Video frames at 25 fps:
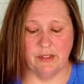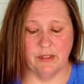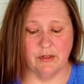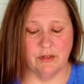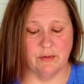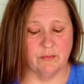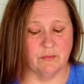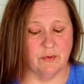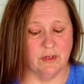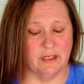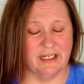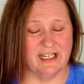You
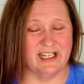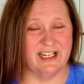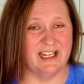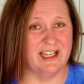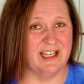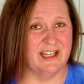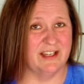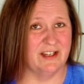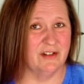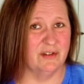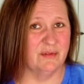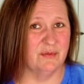can run an
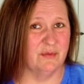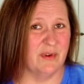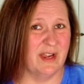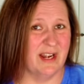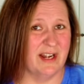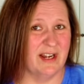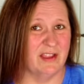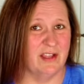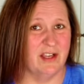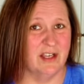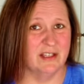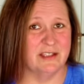iron
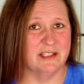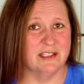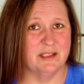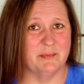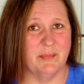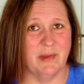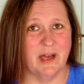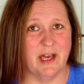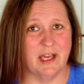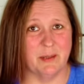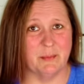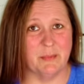right along this
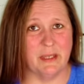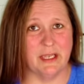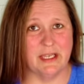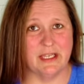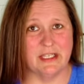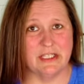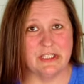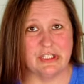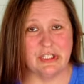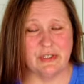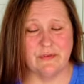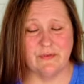bottom
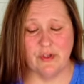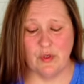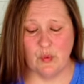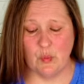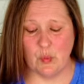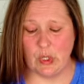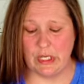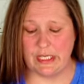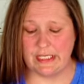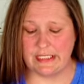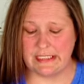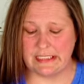edge if you
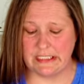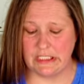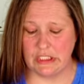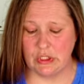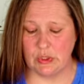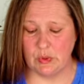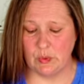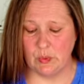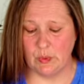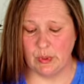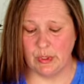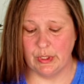want
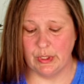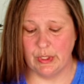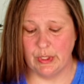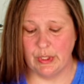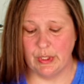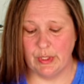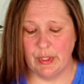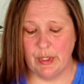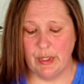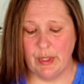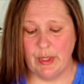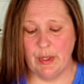to.
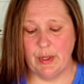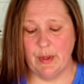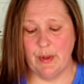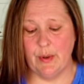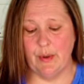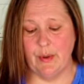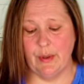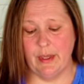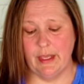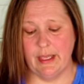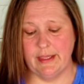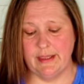
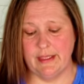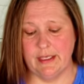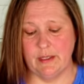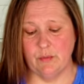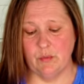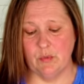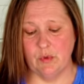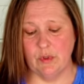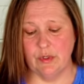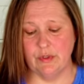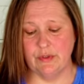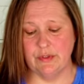And
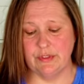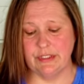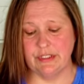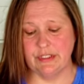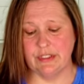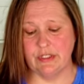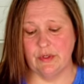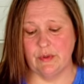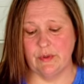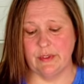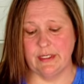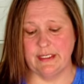then we're
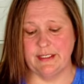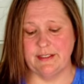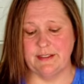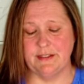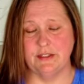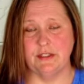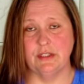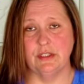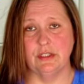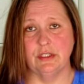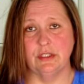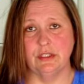just
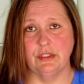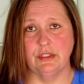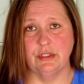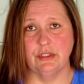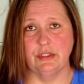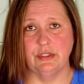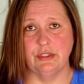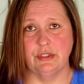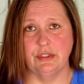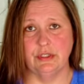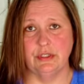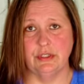going
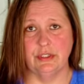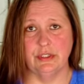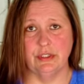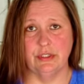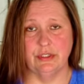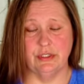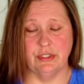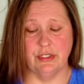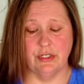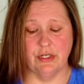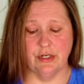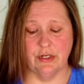
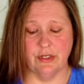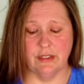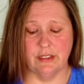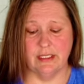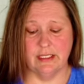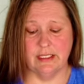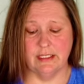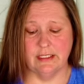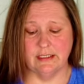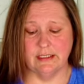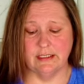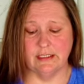to turn
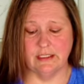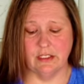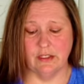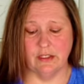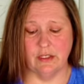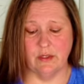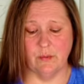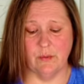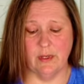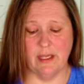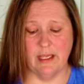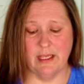this so
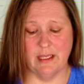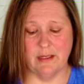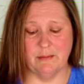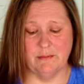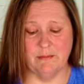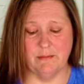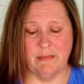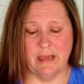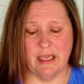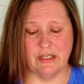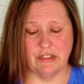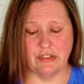that we
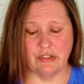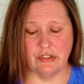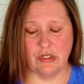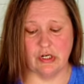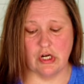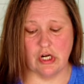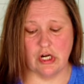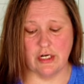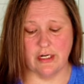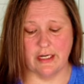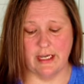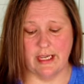can measure
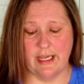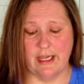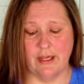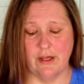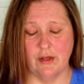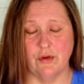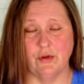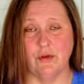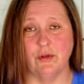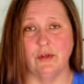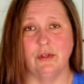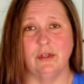our
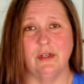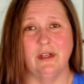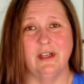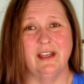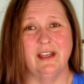angle.